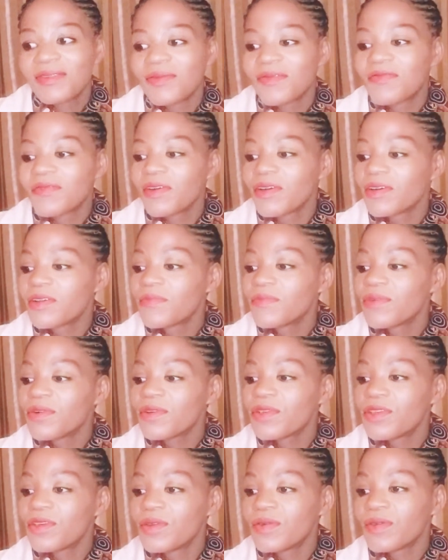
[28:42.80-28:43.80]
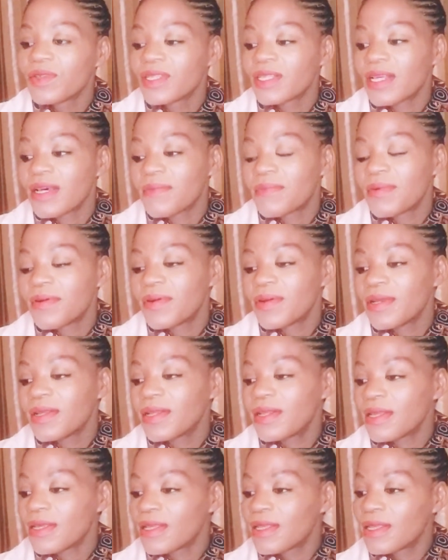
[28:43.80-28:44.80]
we've got more news.
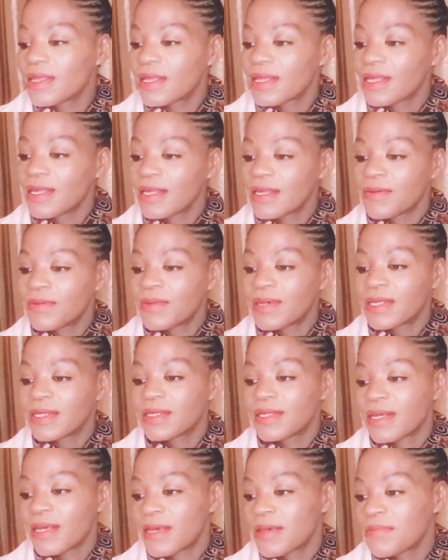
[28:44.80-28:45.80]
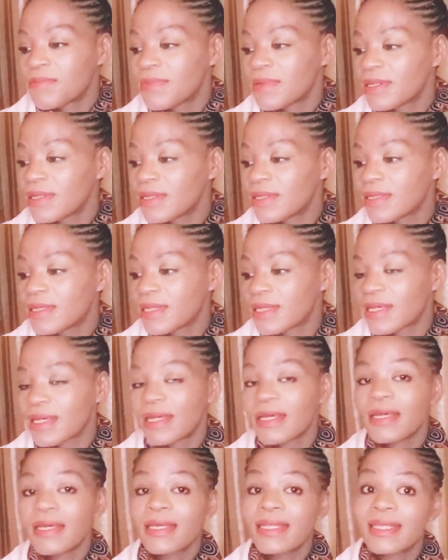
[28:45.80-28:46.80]
Apparently there was a
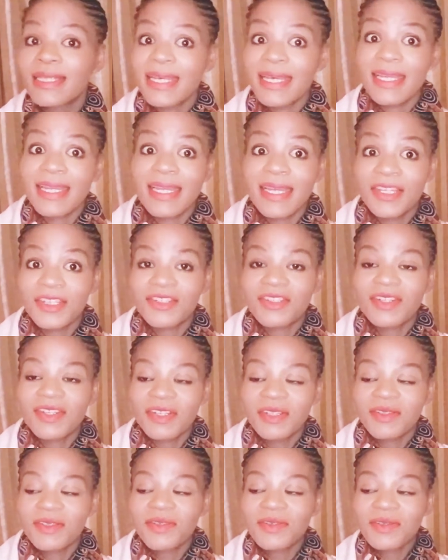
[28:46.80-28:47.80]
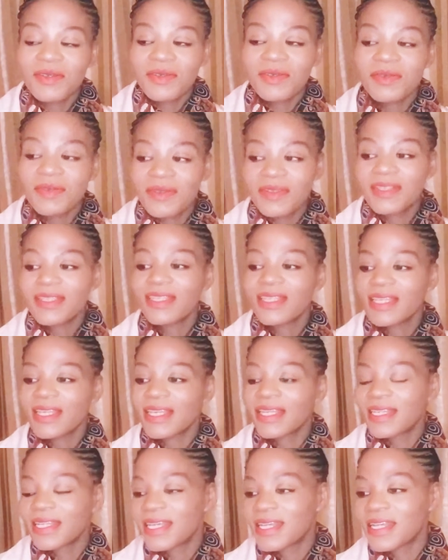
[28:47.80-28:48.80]
building, international news
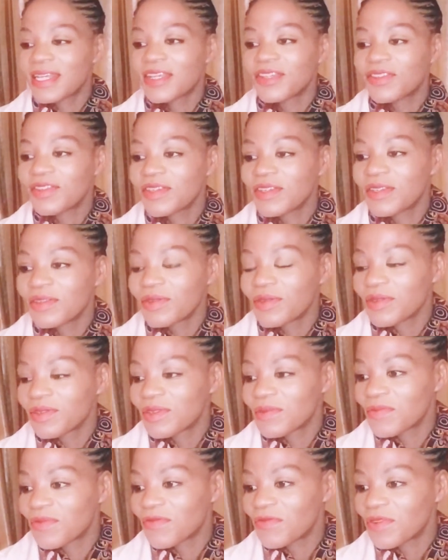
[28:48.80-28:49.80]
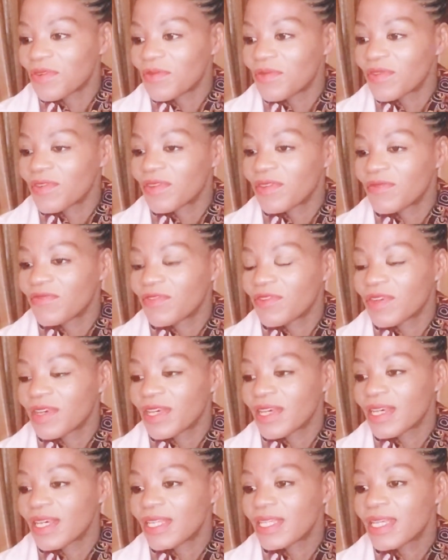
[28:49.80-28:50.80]
before we
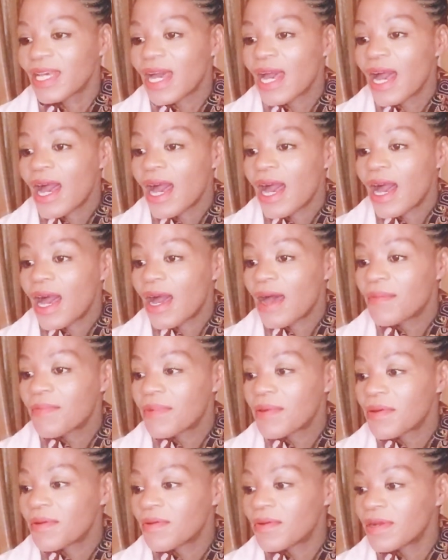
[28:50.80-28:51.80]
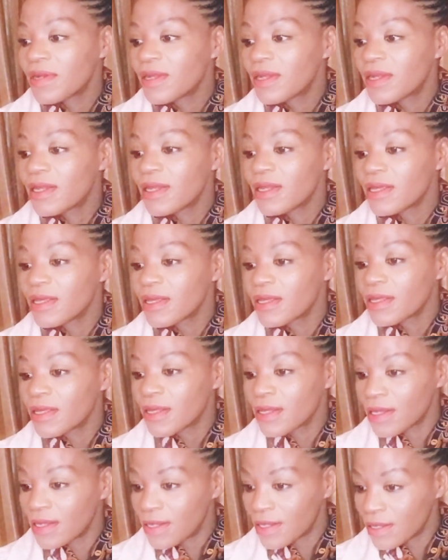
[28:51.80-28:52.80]
forget. Apparently
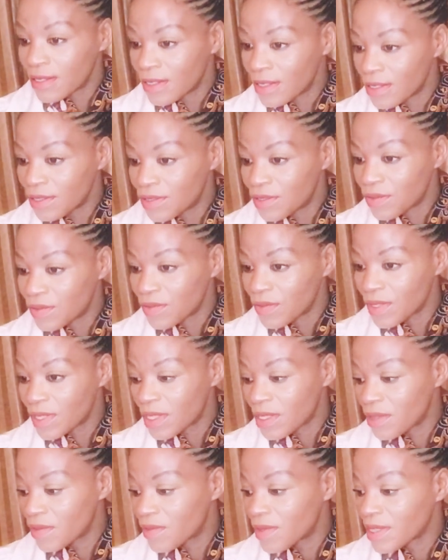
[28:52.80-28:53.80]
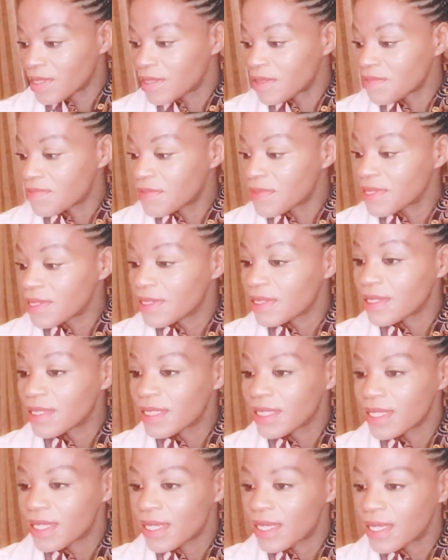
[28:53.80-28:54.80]
this week there was a
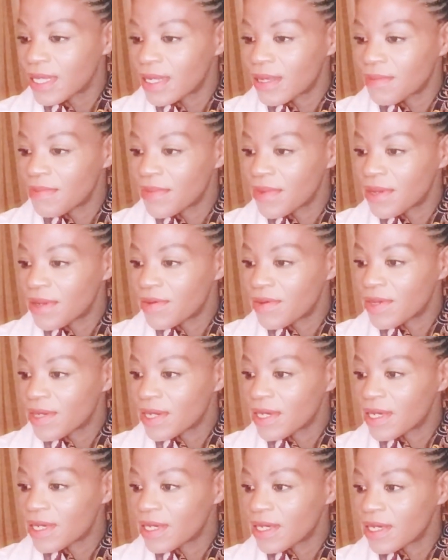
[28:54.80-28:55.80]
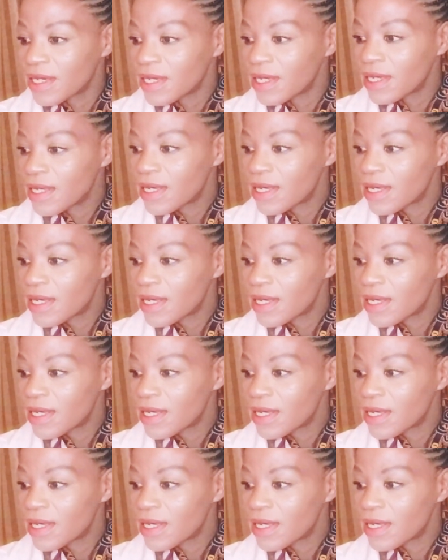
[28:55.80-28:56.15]
building in America,